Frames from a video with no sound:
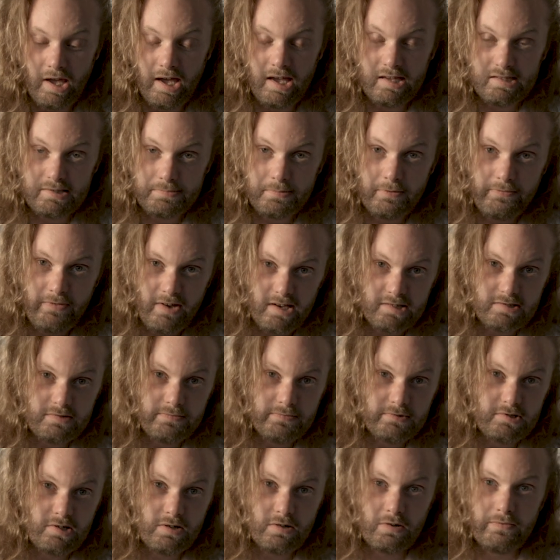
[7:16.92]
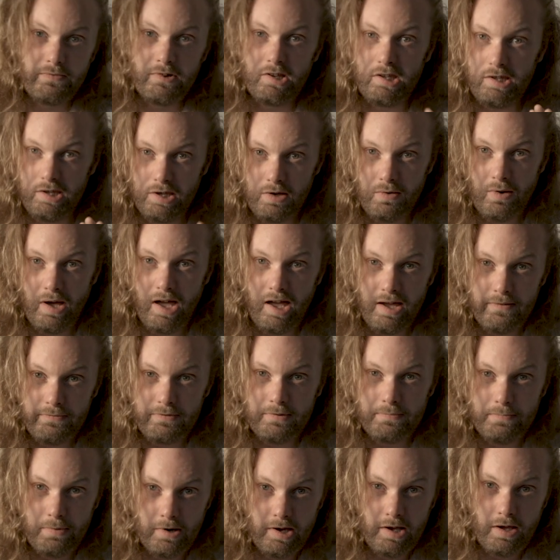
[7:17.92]
as a professional photographer, you have
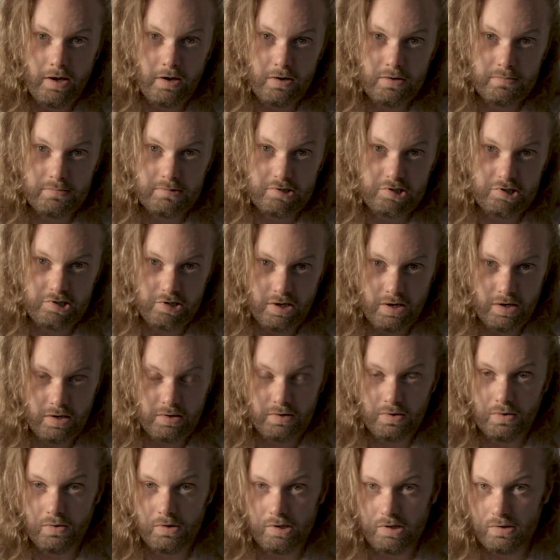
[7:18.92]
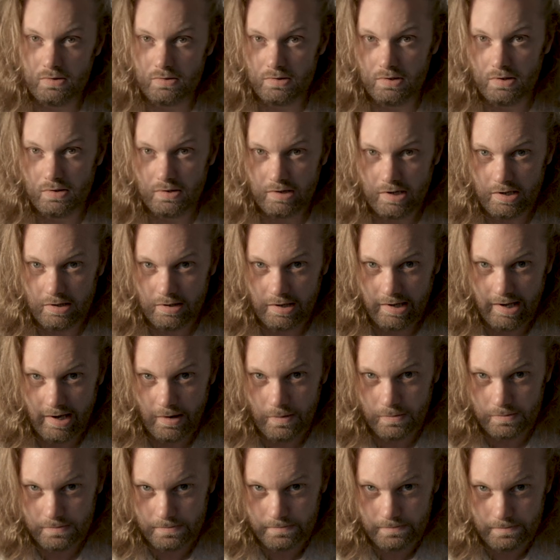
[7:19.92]
to bring home the shot or you're not going to get
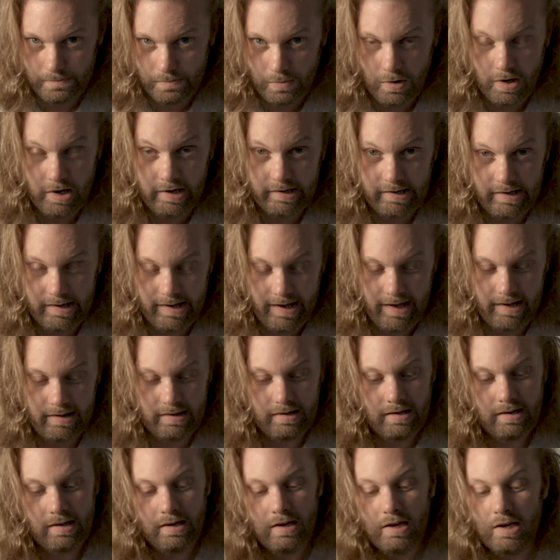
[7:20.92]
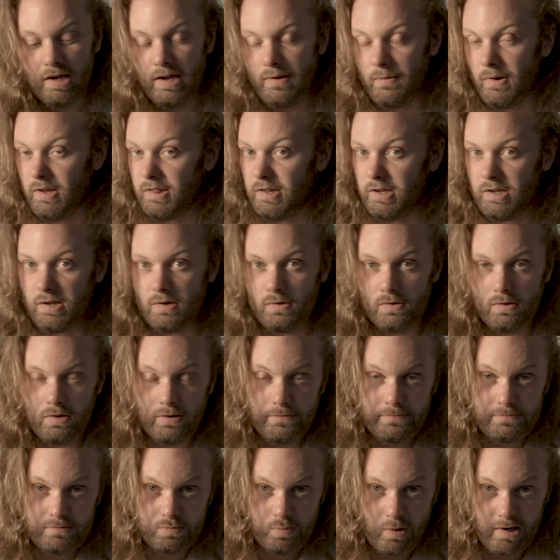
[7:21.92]
work again. Whether you're
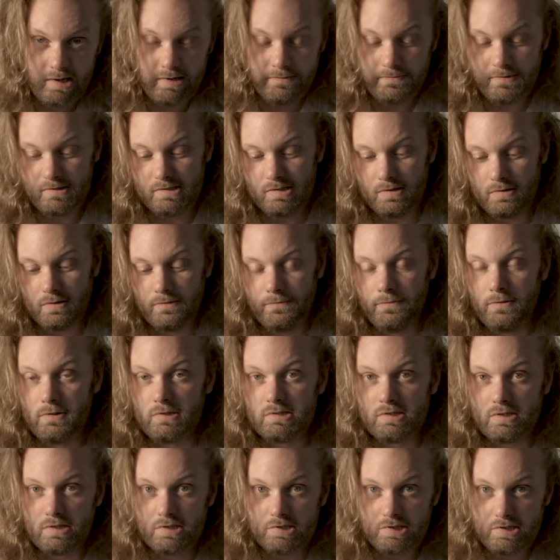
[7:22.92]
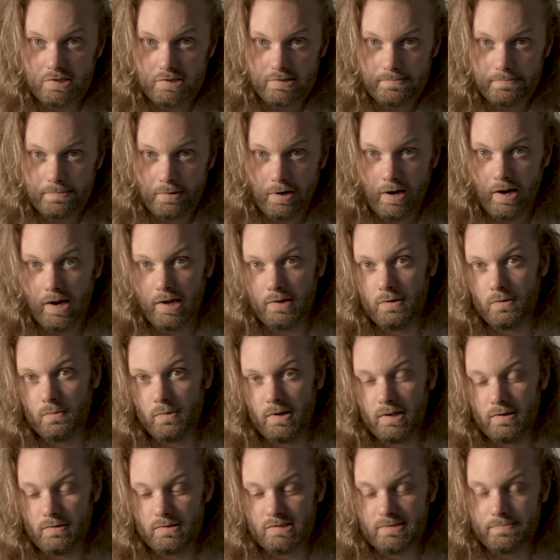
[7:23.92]
a wedding photographer who's got to shoot a bride or
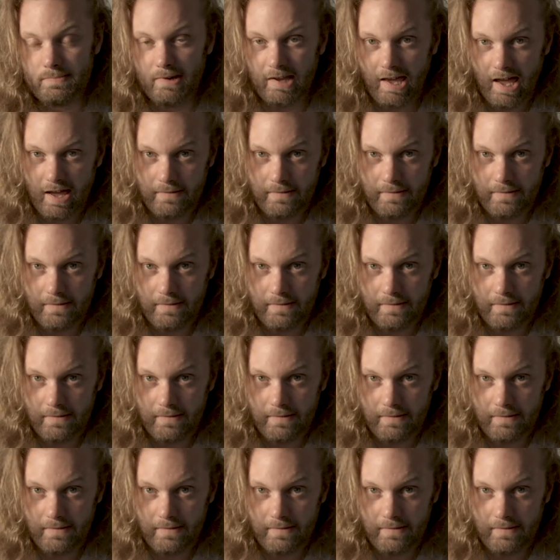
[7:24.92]
whether it's a big